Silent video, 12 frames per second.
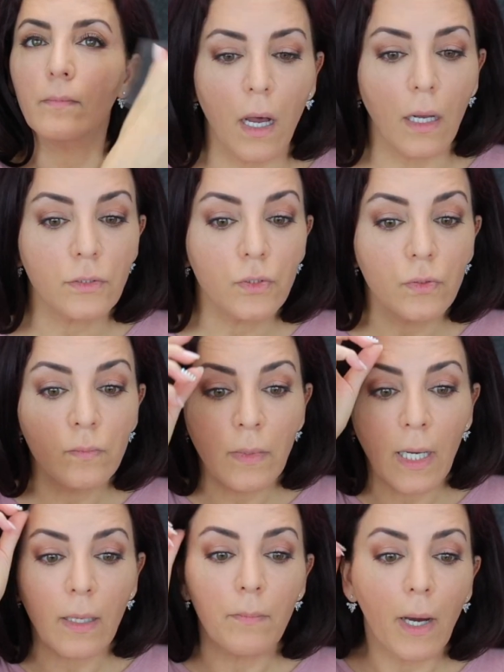I'll do
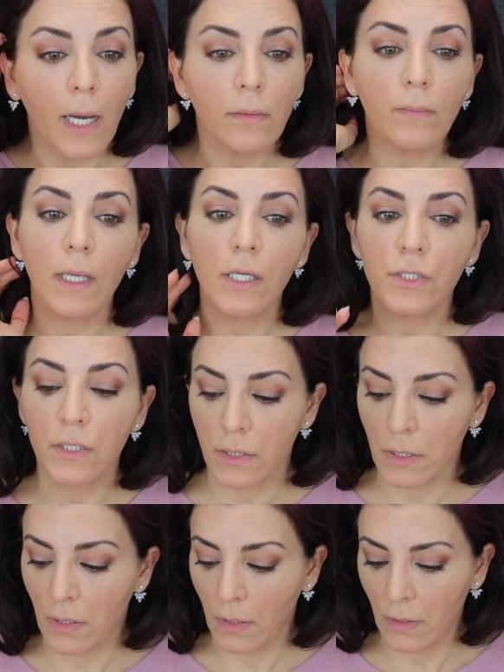my bottom
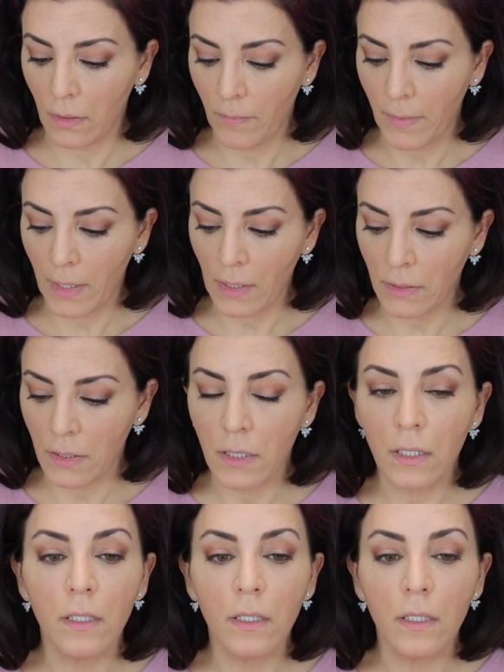lashes in a little bit.